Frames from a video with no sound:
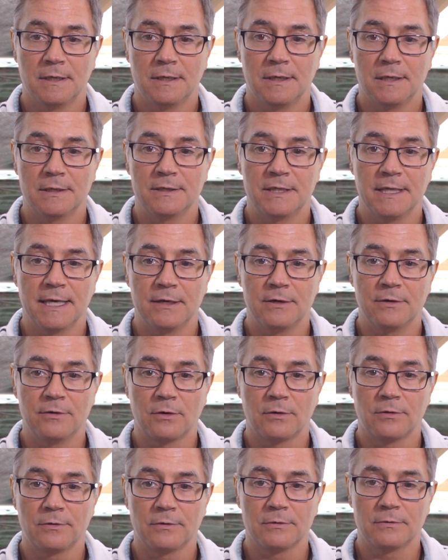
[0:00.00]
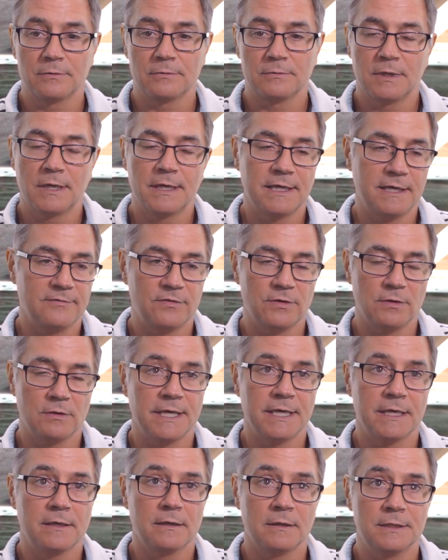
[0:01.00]
that I have the
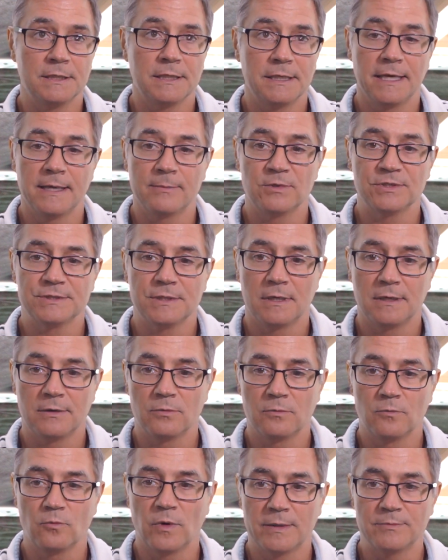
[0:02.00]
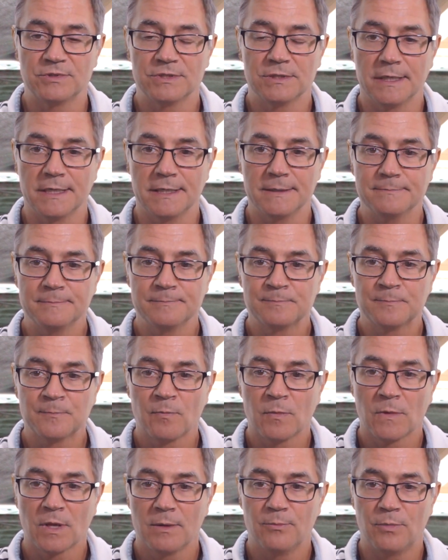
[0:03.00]
link on the Amazon website.
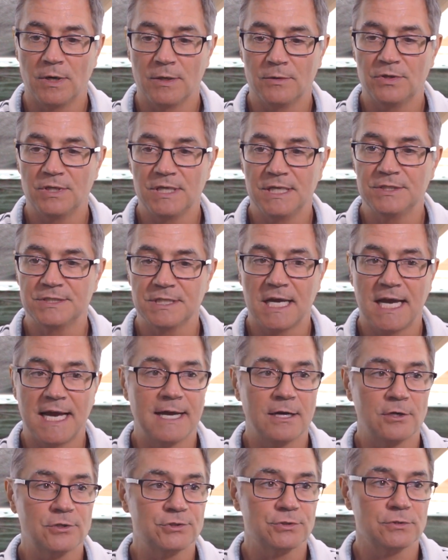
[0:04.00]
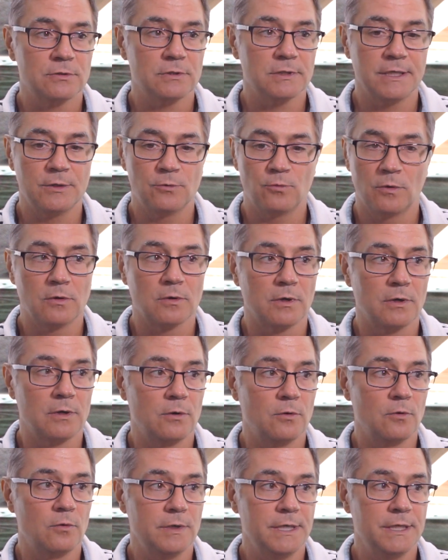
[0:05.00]
But these actually will
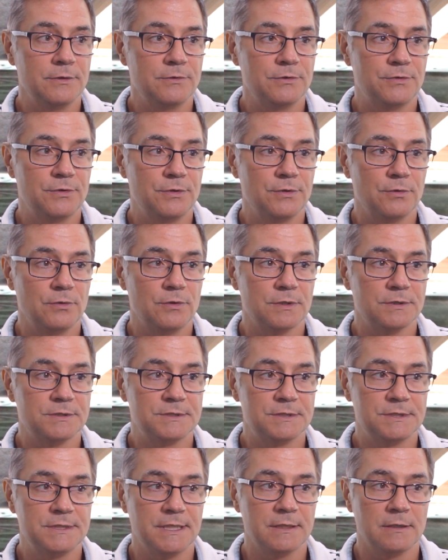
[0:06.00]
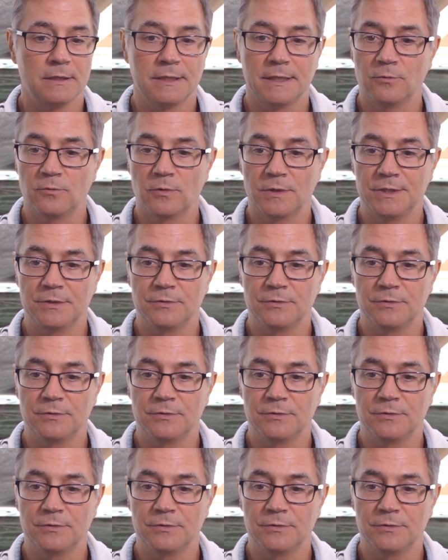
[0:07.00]
go into the ceiling. When you